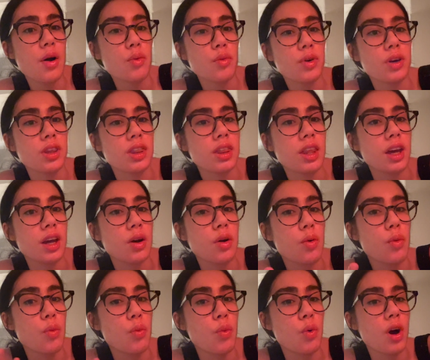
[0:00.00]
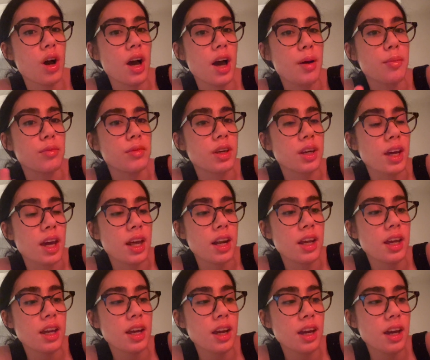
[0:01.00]
with like what I'm
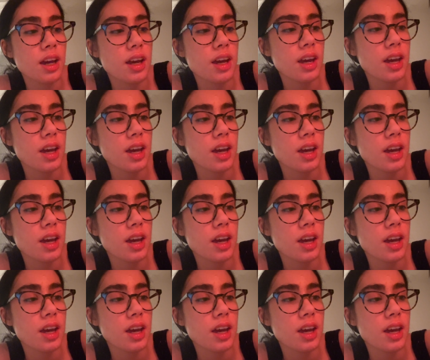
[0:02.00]
getting,